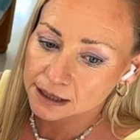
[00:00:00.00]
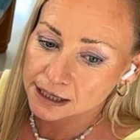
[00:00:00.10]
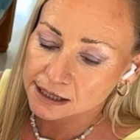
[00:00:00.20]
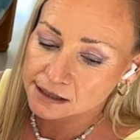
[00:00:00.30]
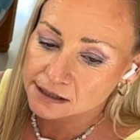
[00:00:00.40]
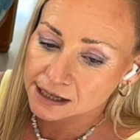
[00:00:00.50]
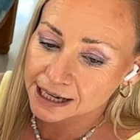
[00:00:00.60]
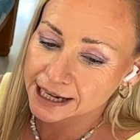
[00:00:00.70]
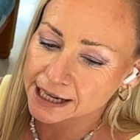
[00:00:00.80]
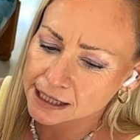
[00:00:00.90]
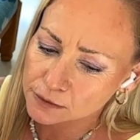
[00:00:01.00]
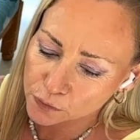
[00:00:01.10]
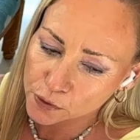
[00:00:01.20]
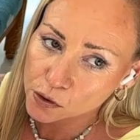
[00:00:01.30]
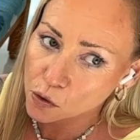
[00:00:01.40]
is healing
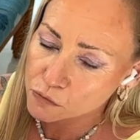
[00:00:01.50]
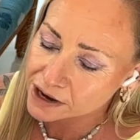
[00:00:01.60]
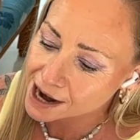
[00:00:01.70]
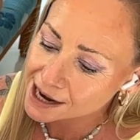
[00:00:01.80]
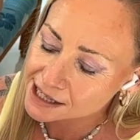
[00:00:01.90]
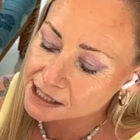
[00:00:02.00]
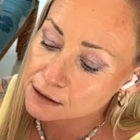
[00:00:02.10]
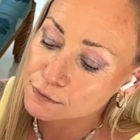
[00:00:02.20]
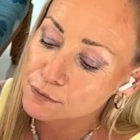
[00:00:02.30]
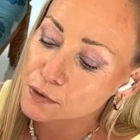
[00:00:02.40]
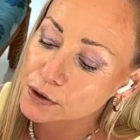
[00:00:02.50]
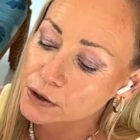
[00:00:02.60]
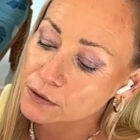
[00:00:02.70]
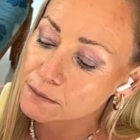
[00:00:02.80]
for you or relaxing for you.